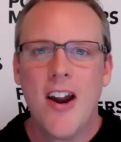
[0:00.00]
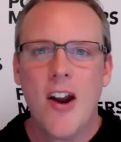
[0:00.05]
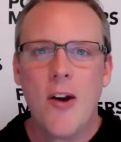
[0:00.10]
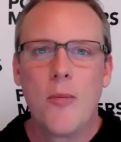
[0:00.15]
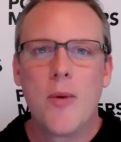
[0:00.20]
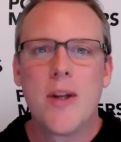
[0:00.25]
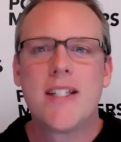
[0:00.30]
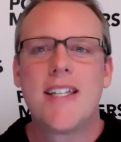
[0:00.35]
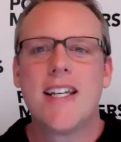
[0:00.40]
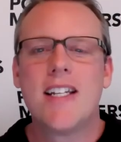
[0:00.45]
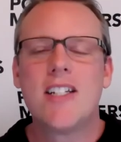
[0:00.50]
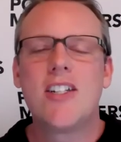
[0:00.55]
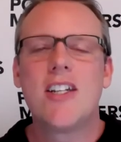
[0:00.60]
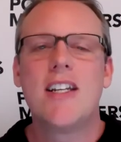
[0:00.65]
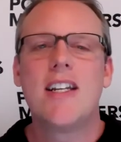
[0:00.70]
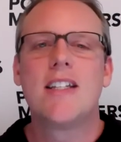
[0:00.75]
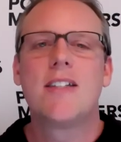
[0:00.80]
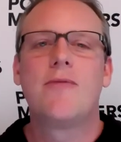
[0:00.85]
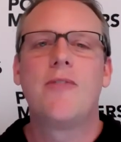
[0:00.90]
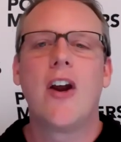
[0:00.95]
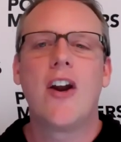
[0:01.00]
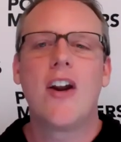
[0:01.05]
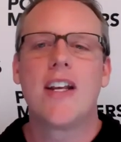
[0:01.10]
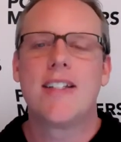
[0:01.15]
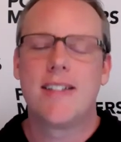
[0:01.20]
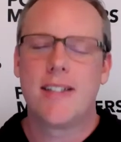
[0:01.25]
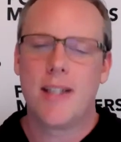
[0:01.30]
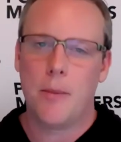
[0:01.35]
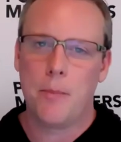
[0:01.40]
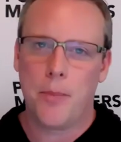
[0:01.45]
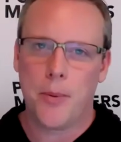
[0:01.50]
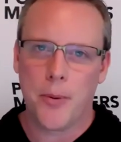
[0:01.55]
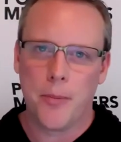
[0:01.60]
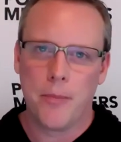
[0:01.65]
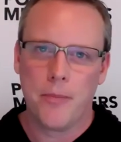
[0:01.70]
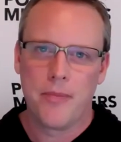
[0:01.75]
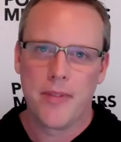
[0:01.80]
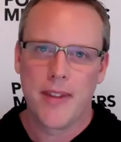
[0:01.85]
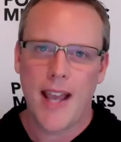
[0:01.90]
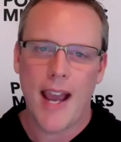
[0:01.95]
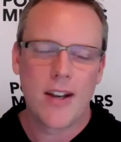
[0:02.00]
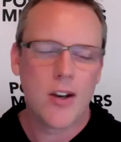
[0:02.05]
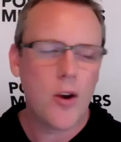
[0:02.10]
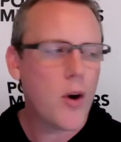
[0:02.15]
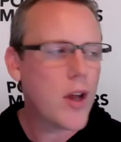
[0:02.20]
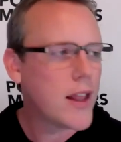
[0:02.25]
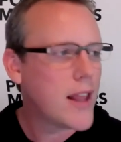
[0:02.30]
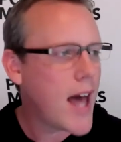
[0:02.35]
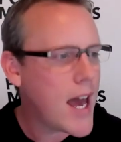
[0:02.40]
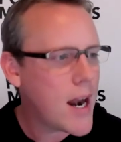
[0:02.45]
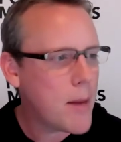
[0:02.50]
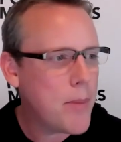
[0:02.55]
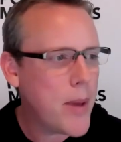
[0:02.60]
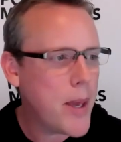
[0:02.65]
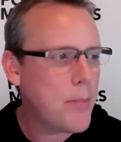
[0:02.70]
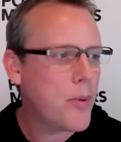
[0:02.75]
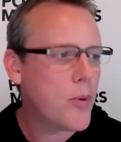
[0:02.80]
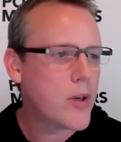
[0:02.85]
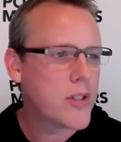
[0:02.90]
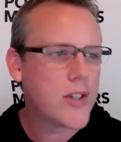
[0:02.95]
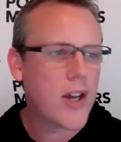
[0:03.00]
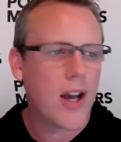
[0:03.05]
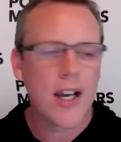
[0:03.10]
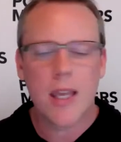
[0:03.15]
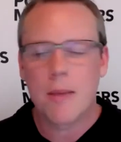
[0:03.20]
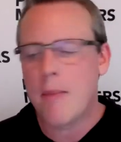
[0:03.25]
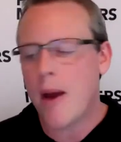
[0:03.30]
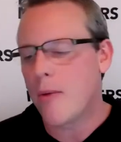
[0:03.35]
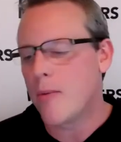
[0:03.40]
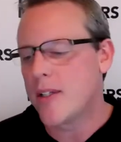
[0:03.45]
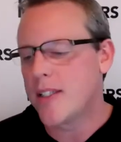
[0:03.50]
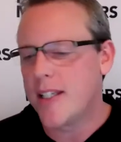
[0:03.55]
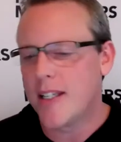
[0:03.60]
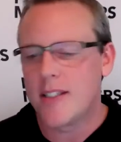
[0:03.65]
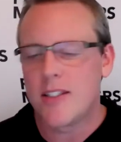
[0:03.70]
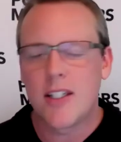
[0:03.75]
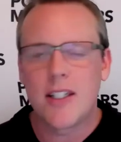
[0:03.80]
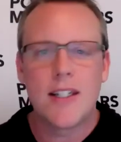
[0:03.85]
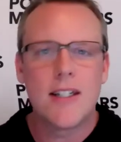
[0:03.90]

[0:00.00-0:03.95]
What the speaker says: Retention is very simple. I know a lot of people are talking about retention.